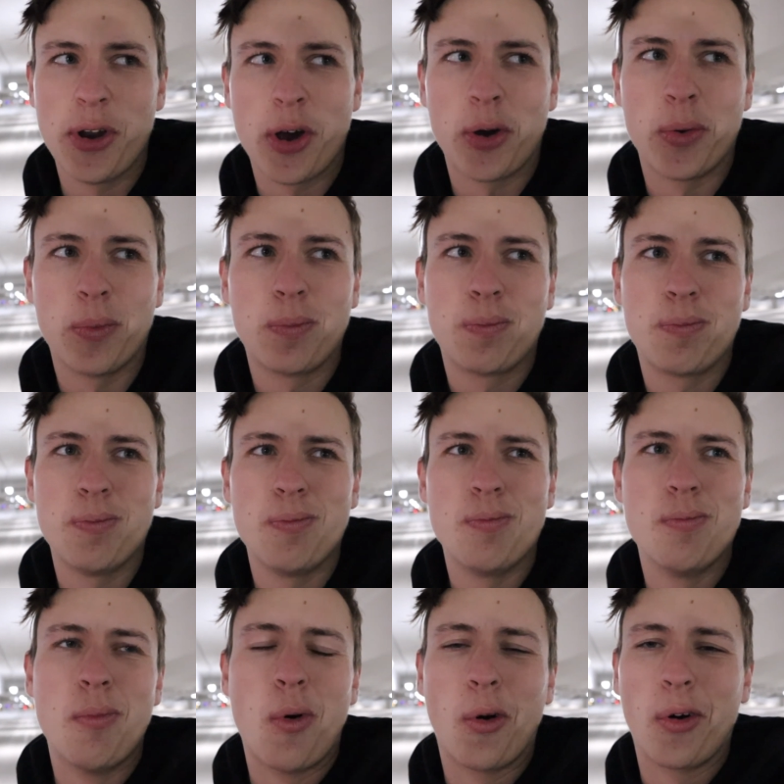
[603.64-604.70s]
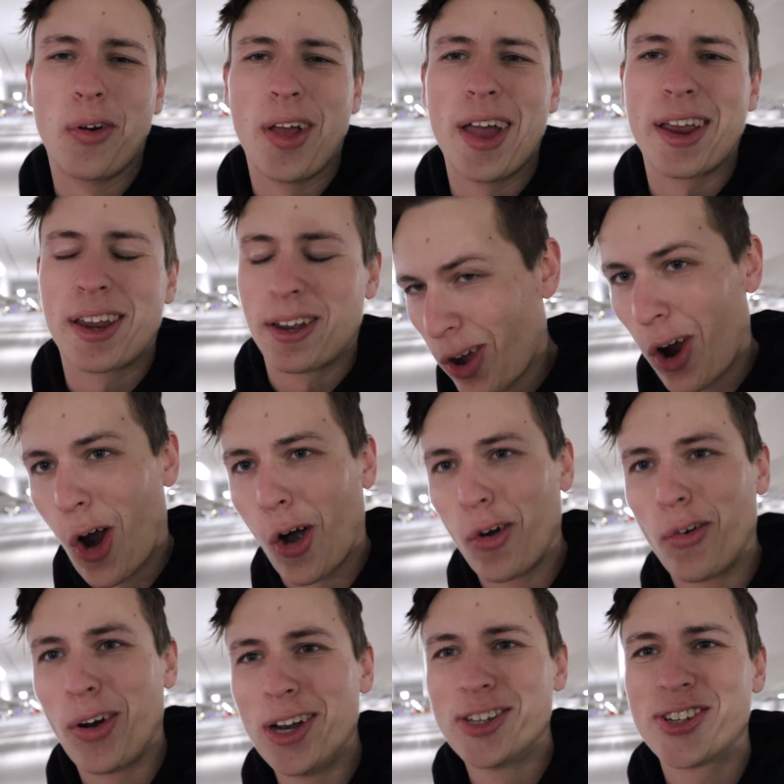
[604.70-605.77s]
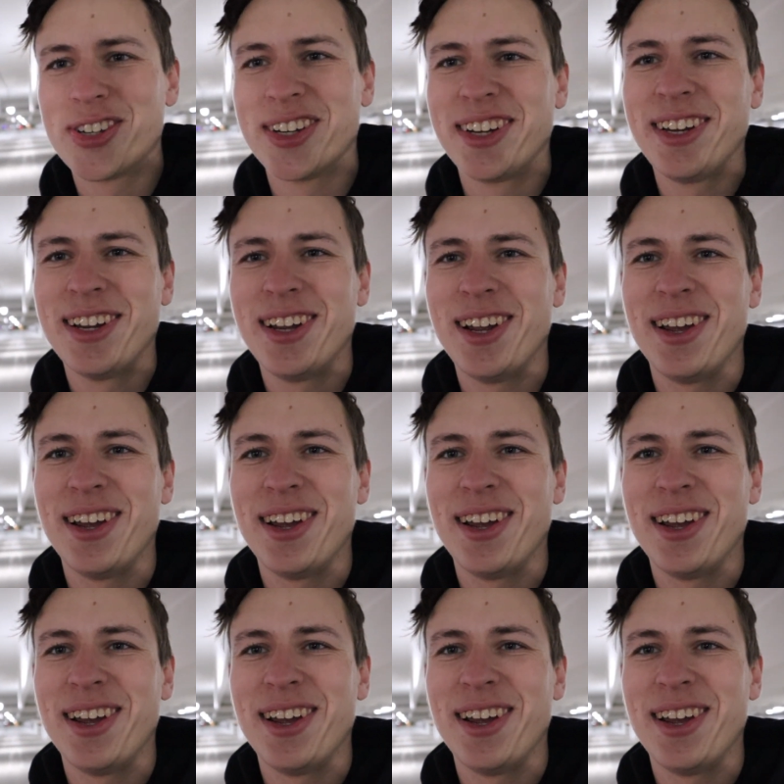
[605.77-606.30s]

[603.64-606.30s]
know, more like heart-wrenching.